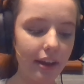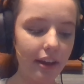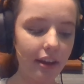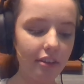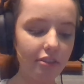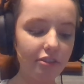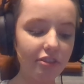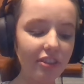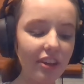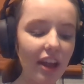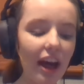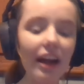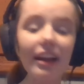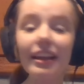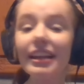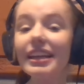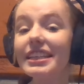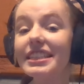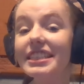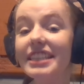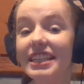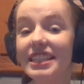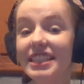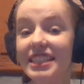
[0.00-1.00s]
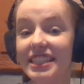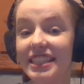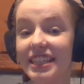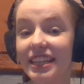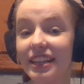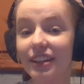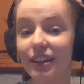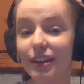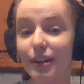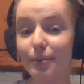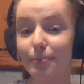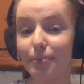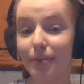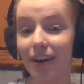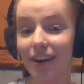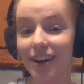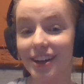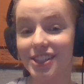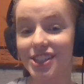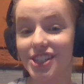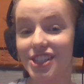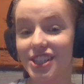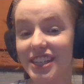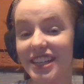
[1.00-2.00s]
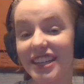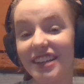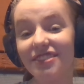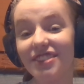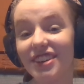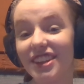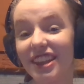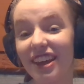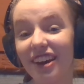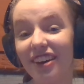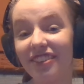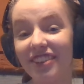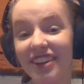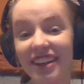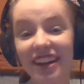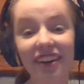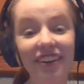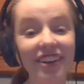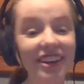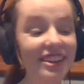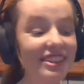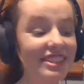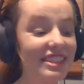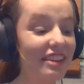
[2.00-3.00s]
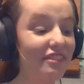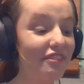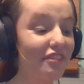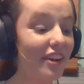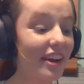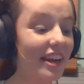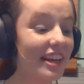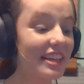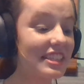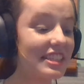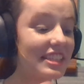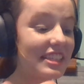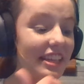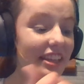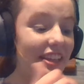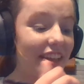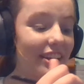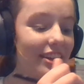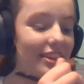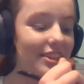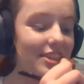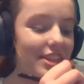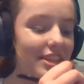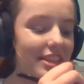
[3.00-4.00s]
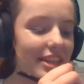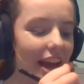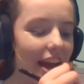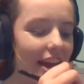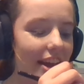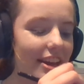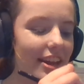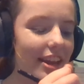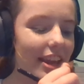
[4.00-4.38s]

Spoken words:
Flawless Concealer brush, even though we don't use it for concealer, and just kind of